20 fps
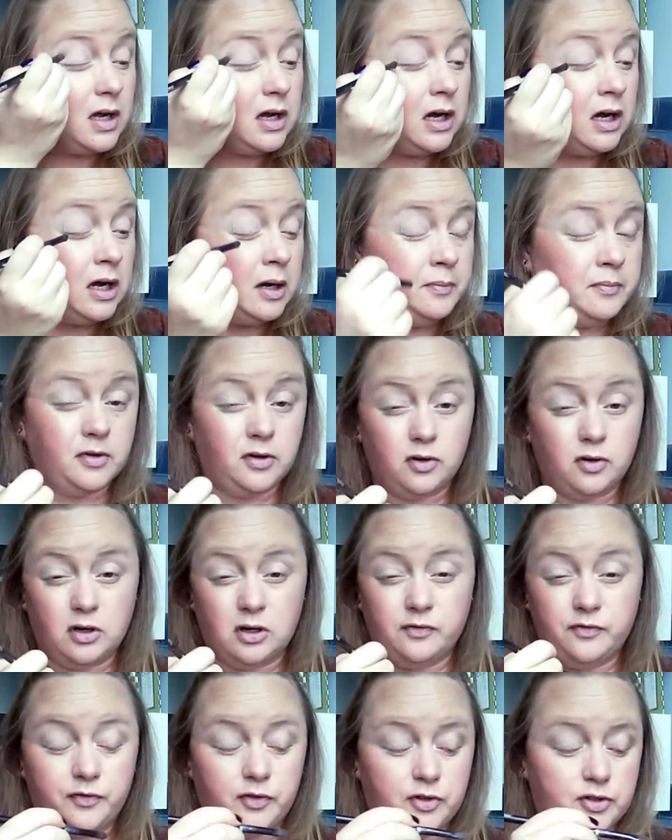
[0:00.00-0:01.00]
um,
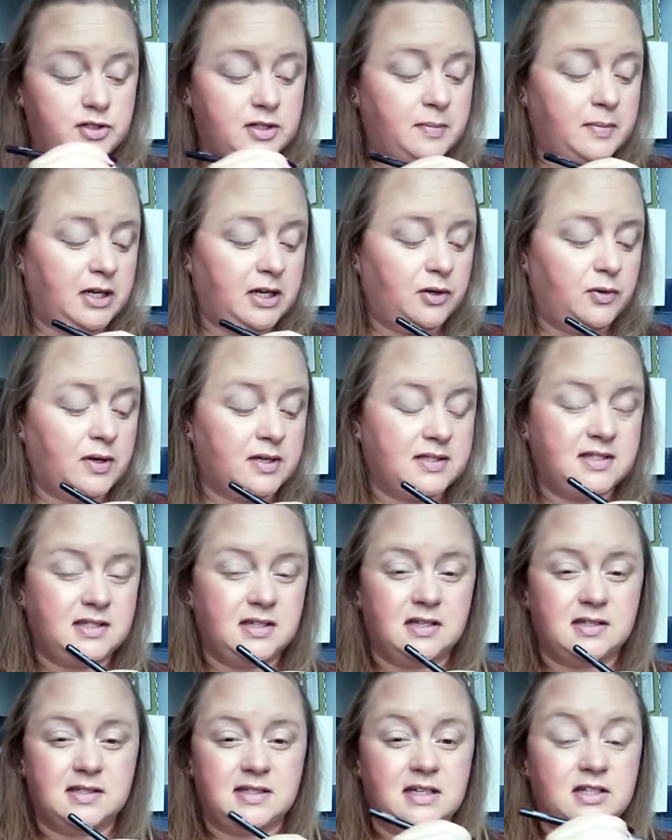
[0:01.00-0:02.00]
or for somebody who has
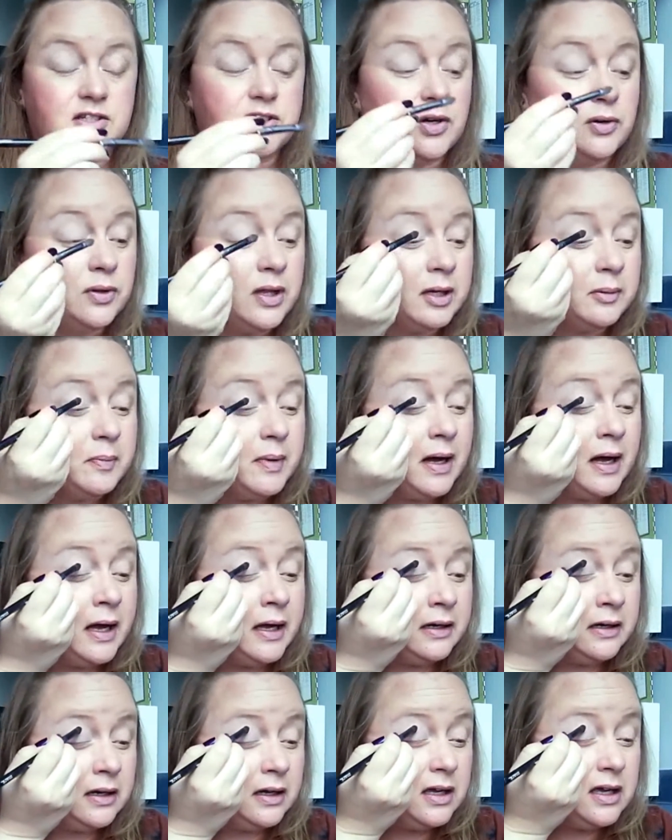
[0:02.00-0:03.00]
a skin tone like
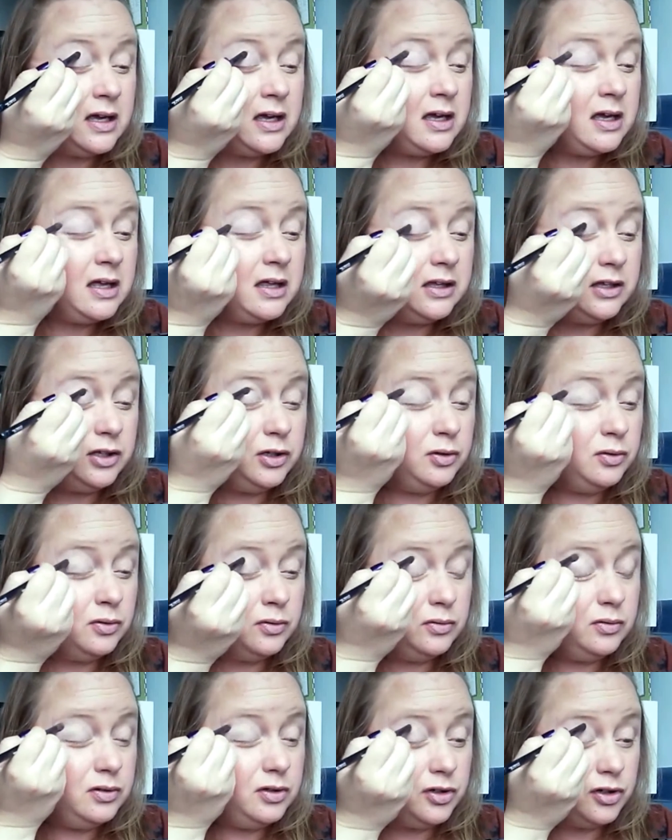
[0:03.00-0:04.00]
mine,
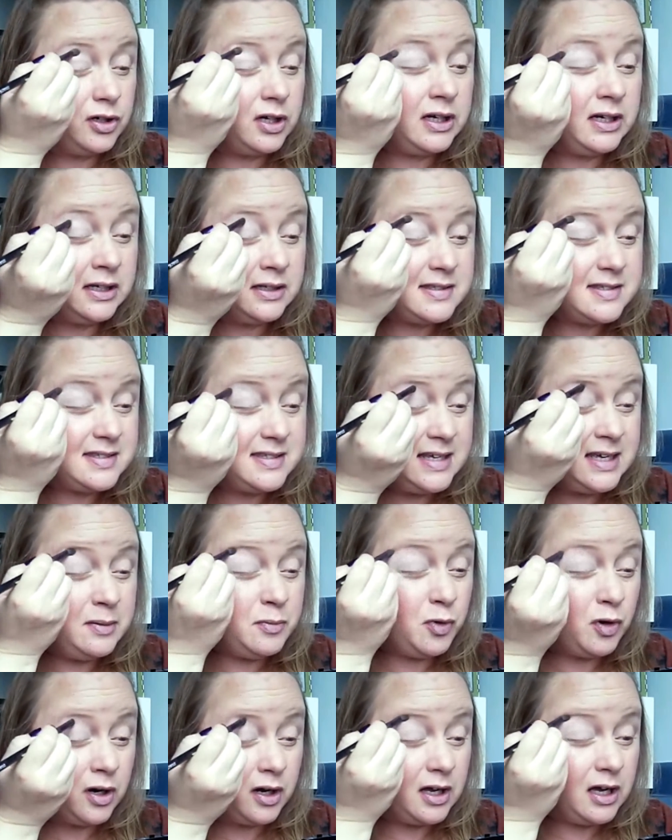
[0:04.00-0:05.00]
you you're gonna see
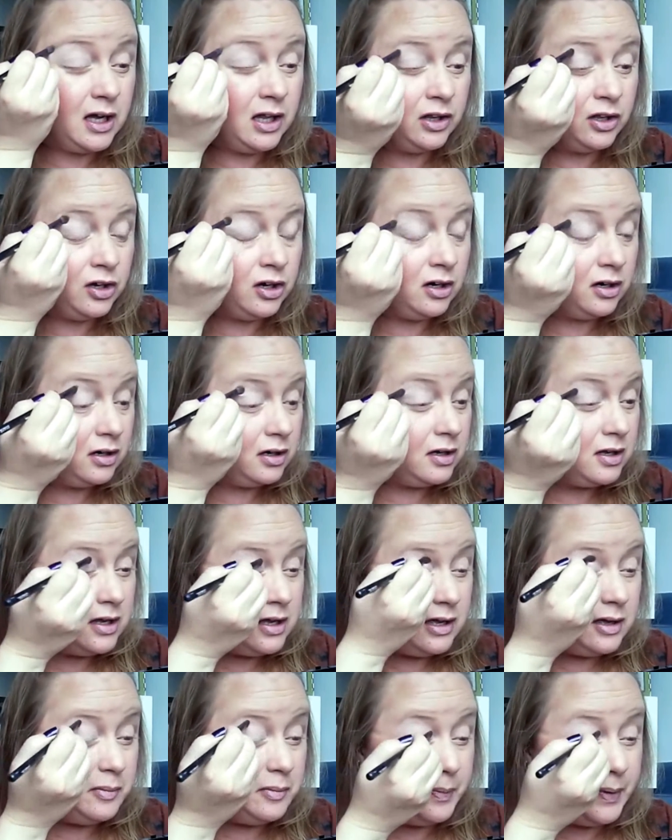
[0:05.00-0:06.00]
more color.
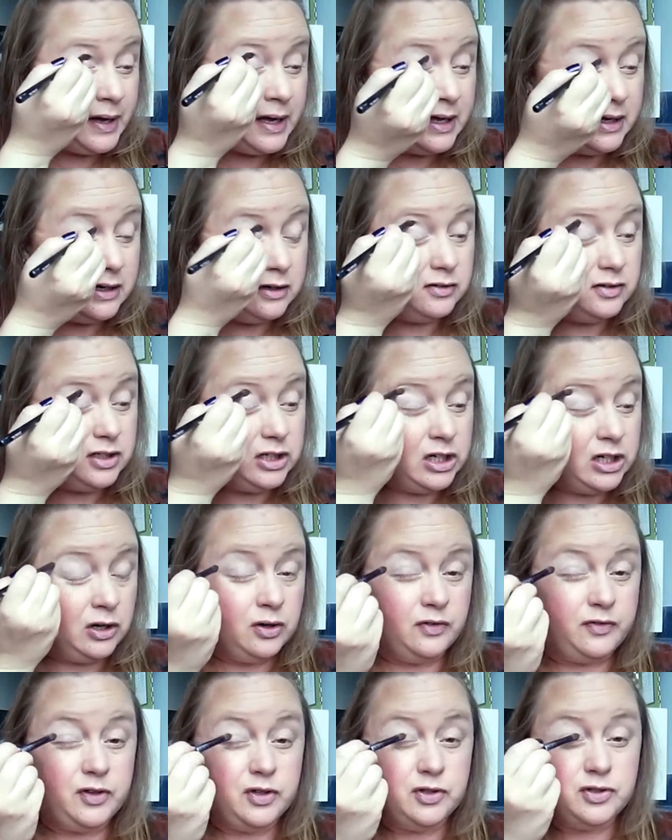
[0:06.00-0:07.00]
But you
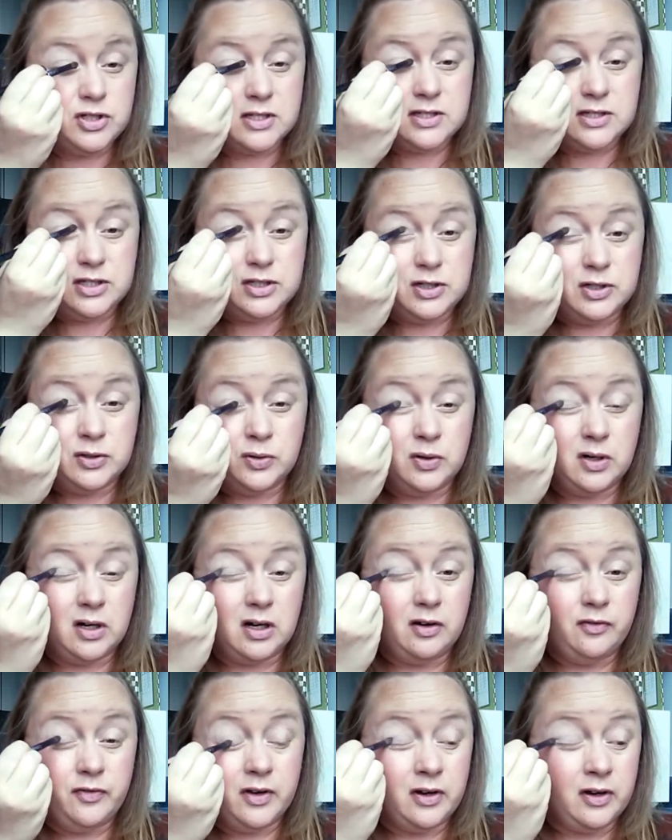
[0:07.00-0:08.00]
know, if you just do
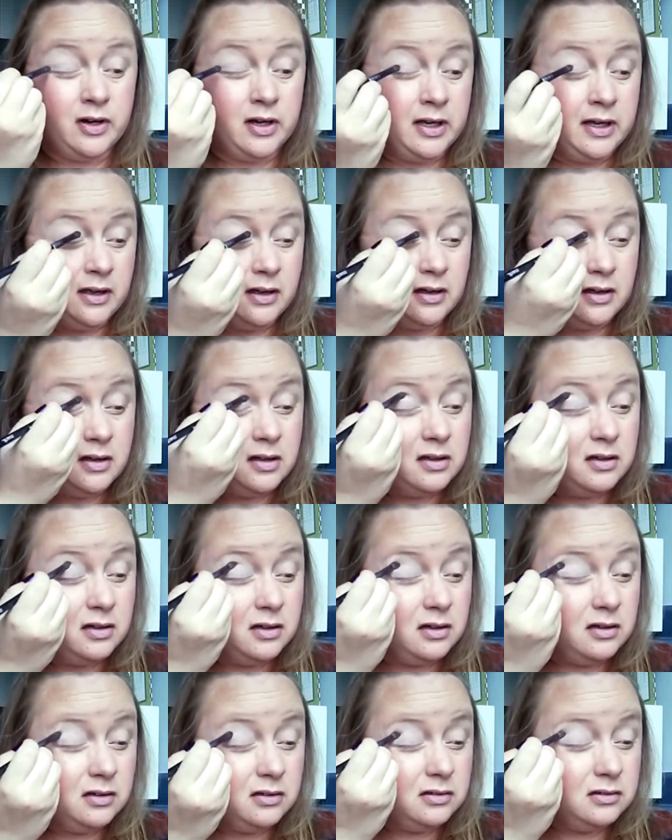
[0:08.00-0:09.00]
a very
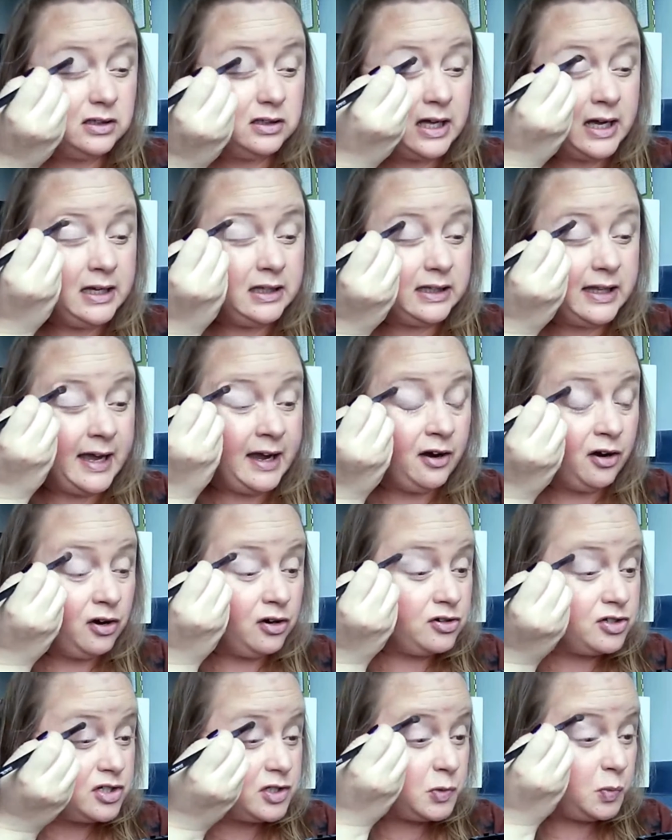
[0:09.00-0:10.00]
light layer
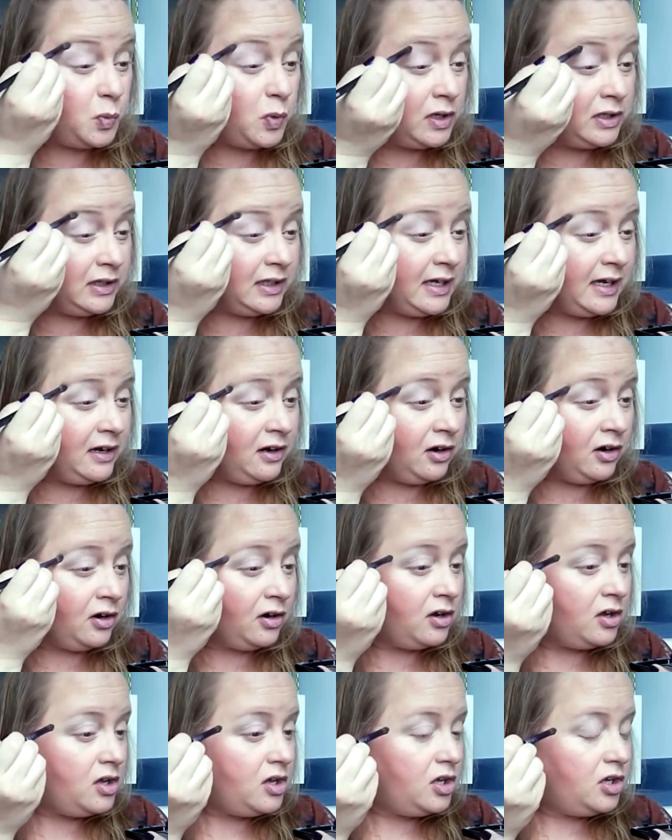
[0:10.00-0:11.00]
or just one
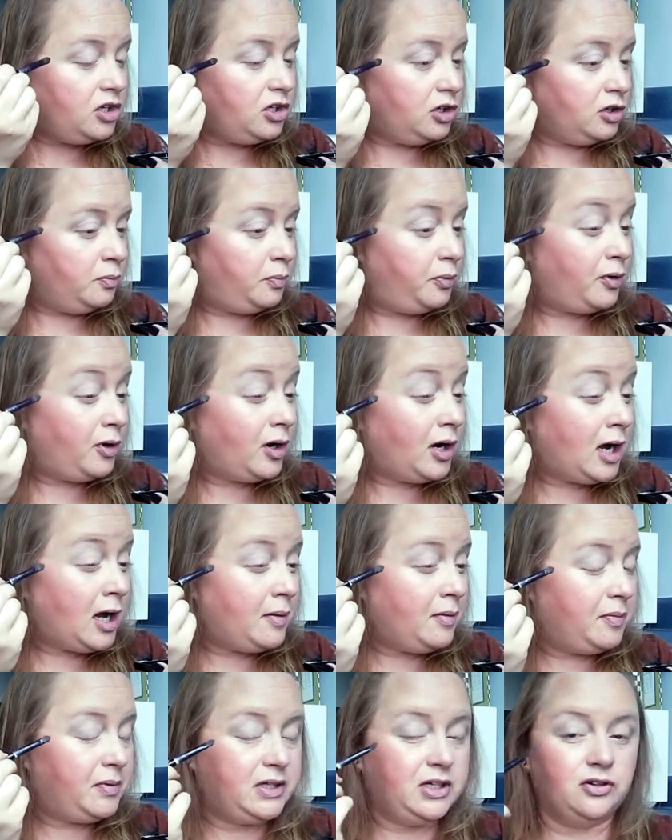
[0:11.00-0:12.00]
layer, you
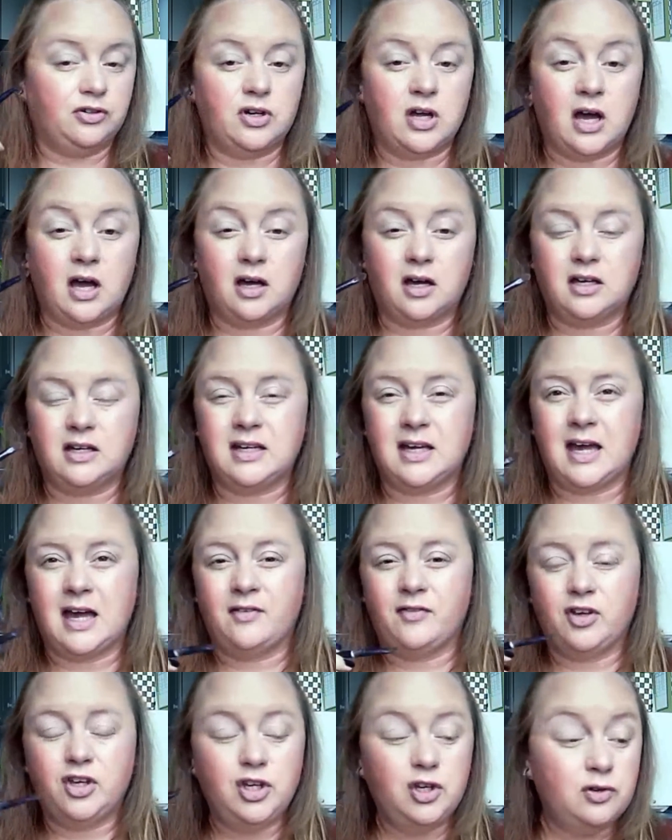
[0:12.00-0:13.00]
probably are not gonna
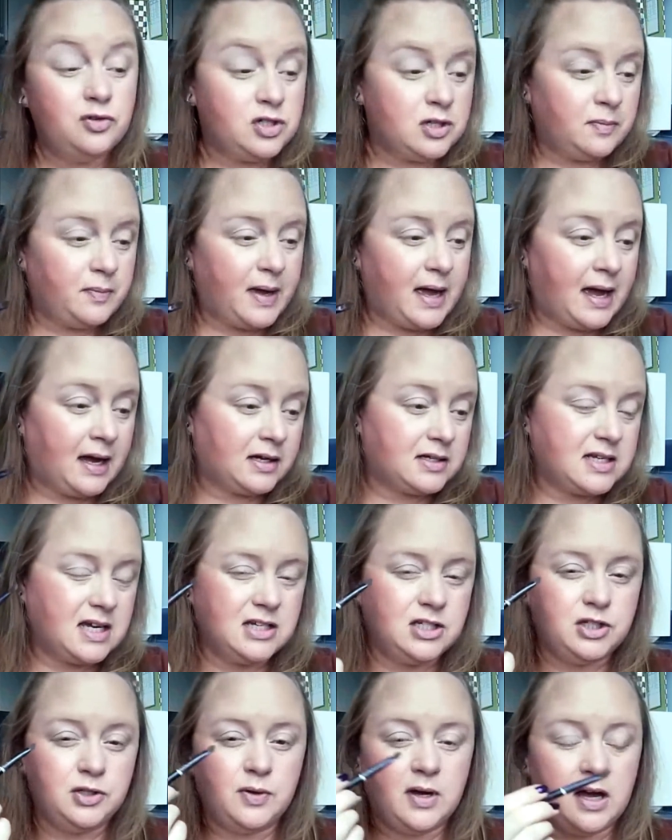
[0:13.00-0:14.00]
have a huge impact.
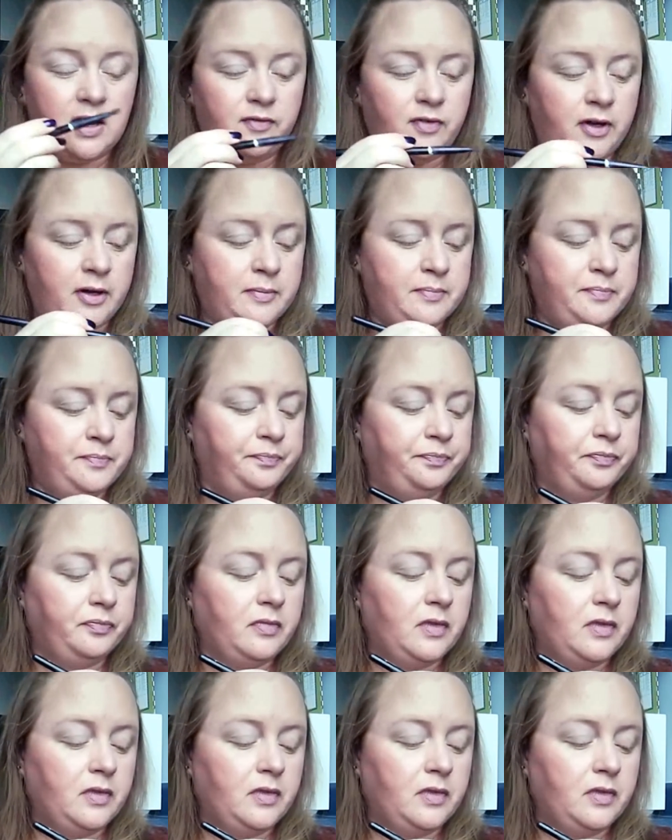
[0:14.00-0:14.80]
I do have um,